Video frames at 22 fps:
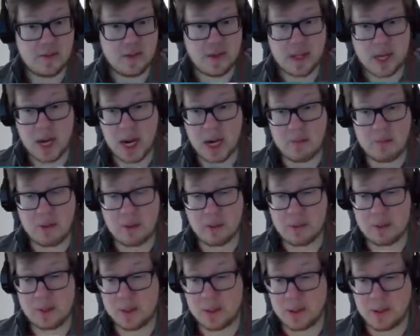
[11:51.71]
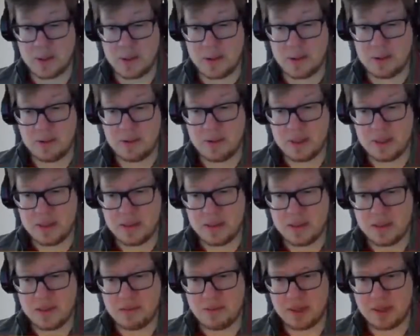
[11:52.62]
I have no clue.
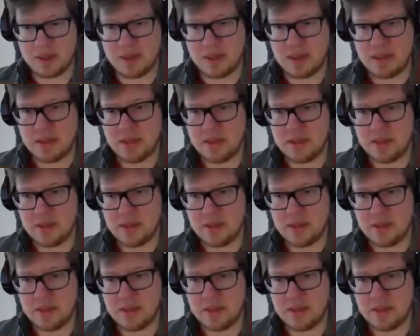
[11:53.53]
What is this?